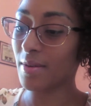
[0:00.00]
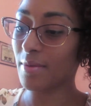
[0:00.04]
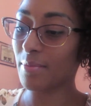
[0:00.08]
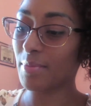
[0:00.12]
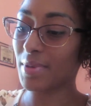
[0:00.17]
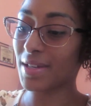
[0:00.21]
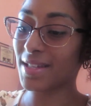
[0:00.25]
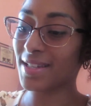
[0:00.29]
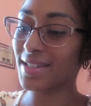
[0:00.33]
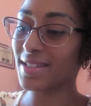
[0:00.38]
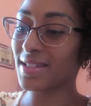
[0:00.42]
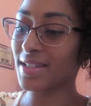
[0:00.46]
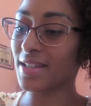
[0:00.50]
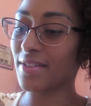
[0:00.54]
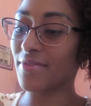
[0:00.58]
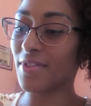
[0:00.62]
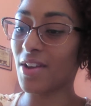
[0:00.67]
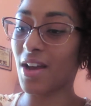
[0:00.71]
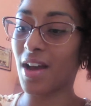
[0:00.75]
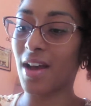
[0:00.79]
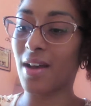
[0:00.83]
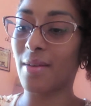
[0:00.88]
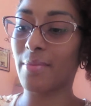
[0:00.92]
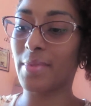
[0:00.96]
Please leave
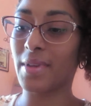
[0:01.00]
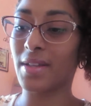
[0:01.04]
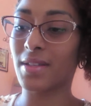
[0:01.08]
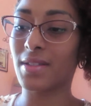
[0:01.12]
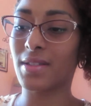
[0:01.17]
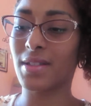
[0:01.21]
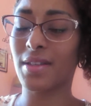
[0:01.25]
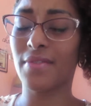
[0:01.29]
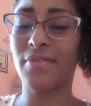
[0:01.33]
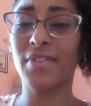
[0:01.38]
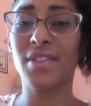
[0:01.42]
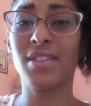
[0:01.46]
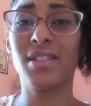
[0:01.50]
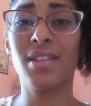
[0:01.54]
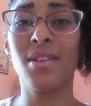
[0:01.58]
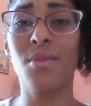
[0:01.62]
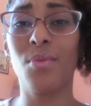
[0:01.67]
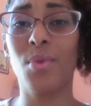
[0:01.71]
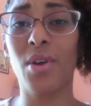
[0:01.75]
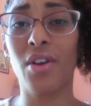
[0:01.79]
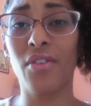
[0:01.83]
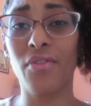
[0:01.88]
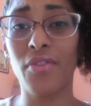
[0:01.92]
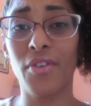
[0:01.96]
comments. If it didn't
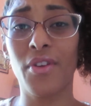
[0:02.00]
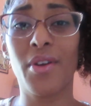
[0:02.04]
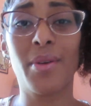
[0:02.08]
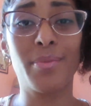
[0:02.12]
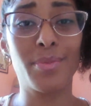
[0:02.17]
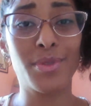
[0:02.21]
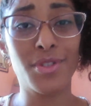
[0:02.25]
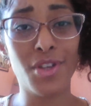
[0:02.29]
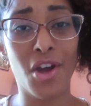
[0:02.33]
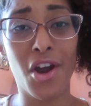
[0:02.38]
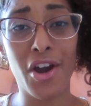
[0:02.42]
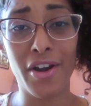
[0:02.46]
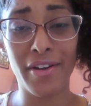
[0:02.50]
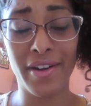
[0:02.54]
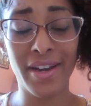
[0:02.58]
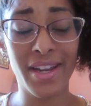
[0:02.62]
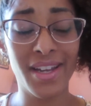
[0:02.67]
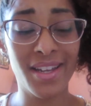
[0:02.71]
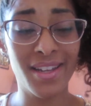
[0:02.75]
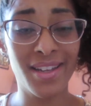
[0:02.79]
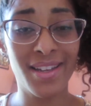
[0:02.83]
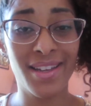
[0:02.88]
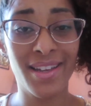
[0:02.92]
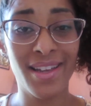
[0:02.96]
work for you, I'm
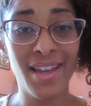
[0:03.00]
sorry.